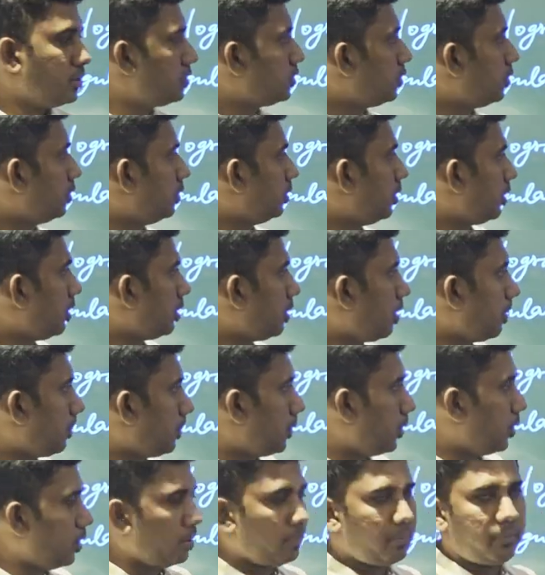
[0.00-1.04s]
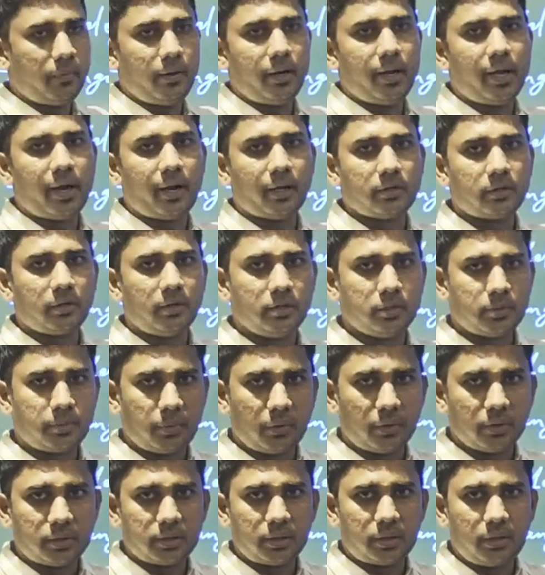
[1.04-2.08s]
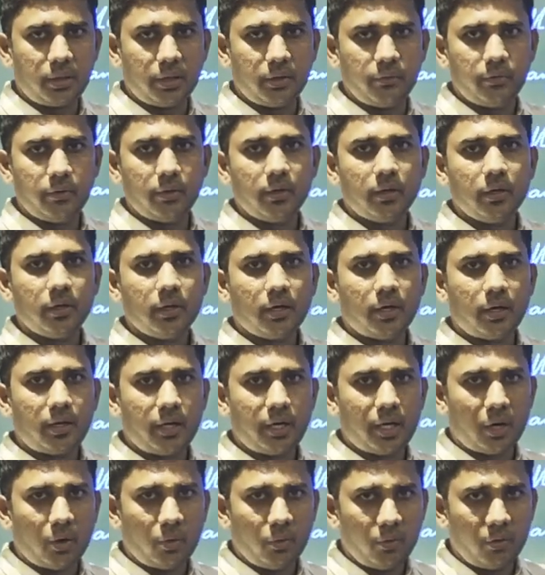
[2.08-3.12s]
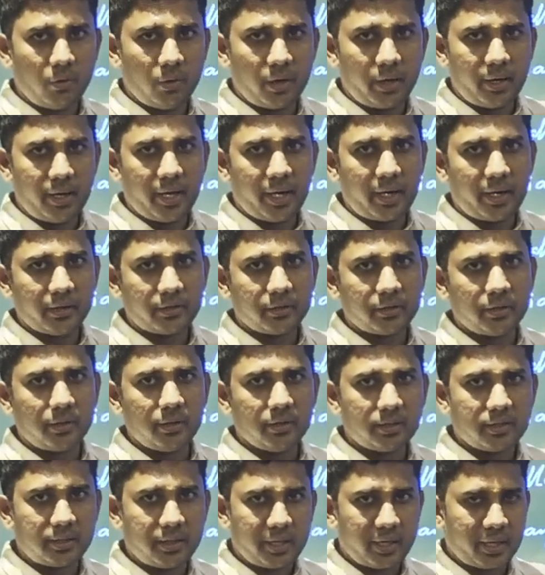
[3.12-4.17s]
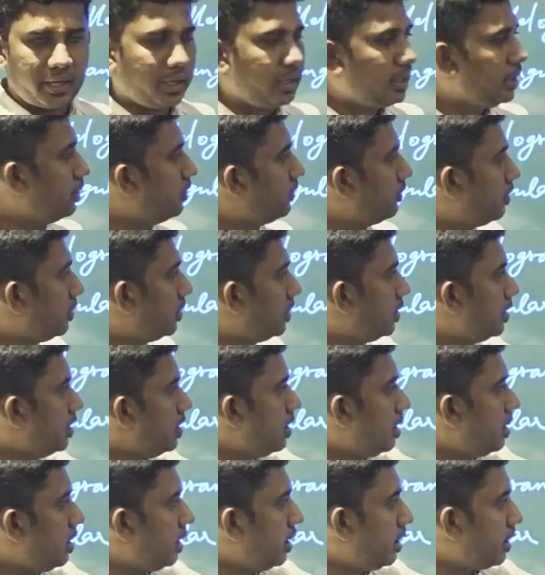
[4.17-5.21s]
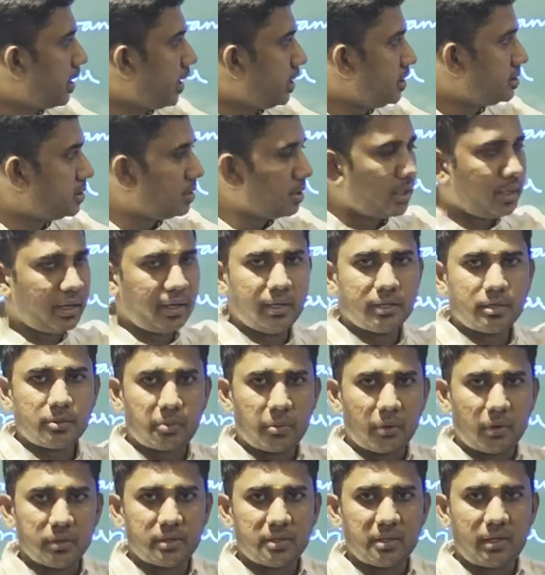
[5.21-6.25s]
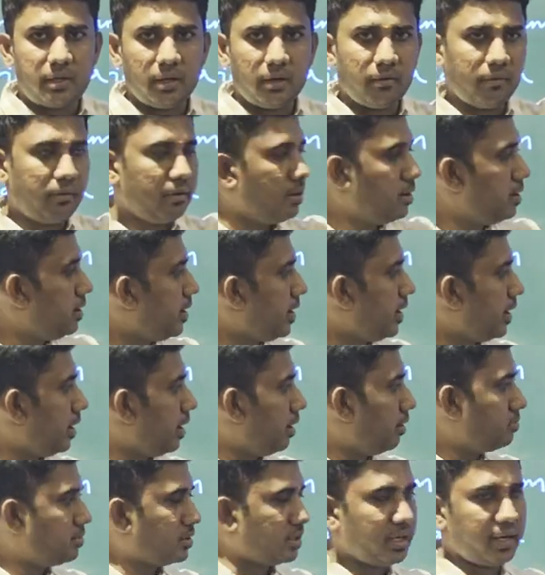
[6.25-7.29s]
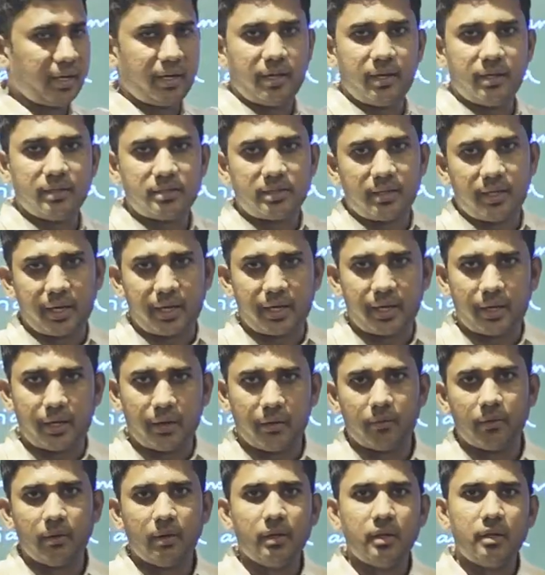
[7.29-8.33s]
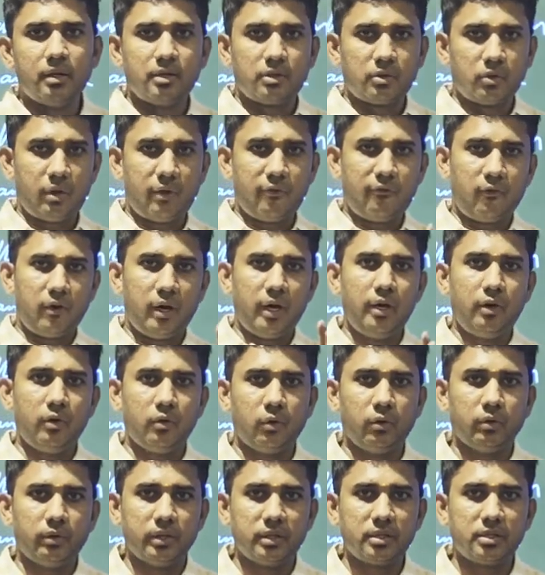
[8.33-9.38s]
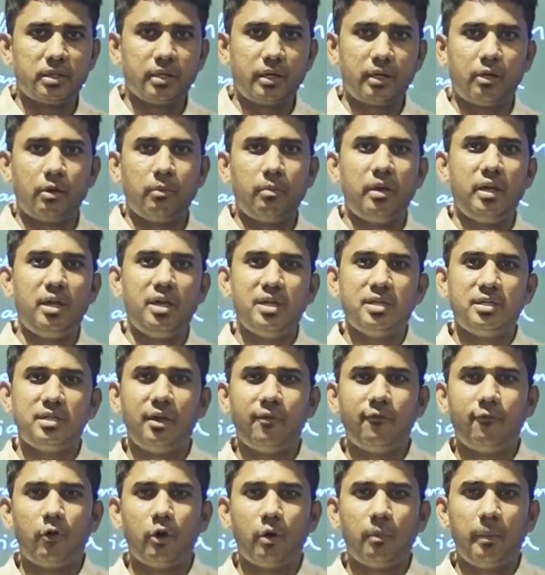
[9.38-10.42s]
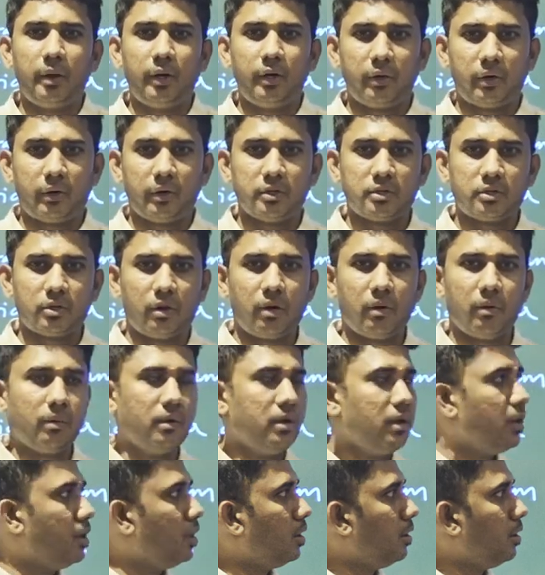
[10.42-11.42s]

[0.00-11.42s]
so the upward direction is positive, downward direction is negative, right side is positive, and left side is negative. So if I know this, it will be easy for me to resolve